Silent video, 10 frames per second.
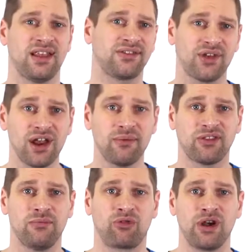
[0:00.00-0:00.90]
then sign up
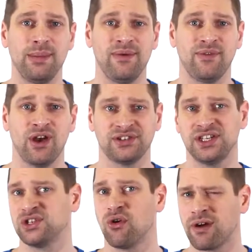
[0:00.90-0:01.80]
to the premium version.
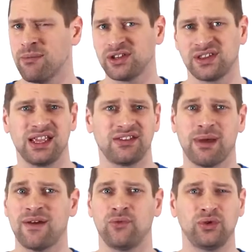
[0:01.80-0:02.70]
It's not very much, I think it's
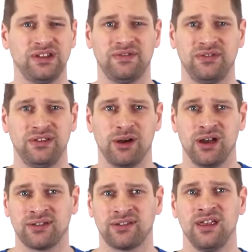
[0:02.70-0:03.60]
about 40 or 50
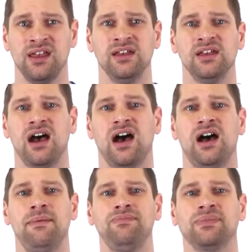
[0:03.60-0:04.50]
bucks.
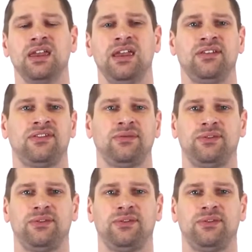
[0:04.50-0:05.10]
It's a